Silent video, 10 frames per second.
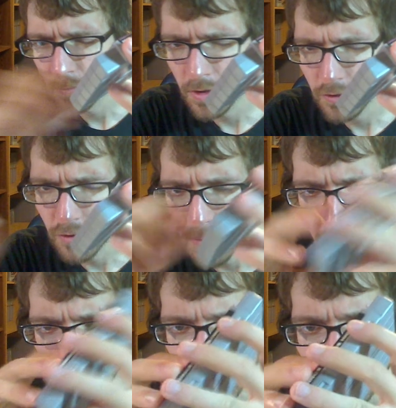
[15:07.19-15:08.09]
put a drop of
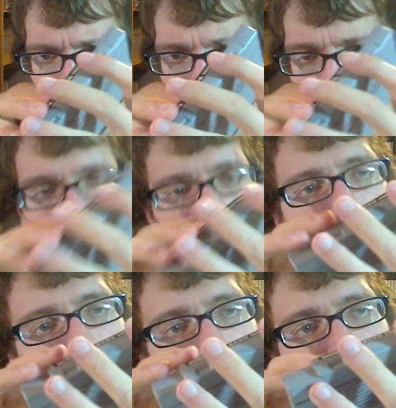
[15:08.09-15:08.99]
solder on there, but
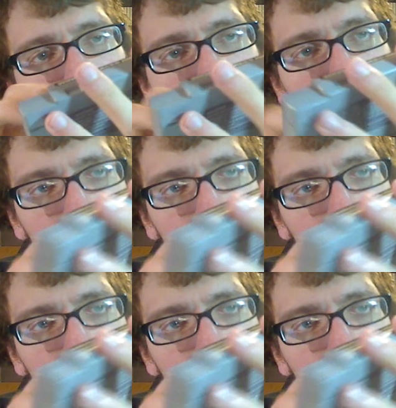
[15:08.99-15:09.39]
I'm not too sure.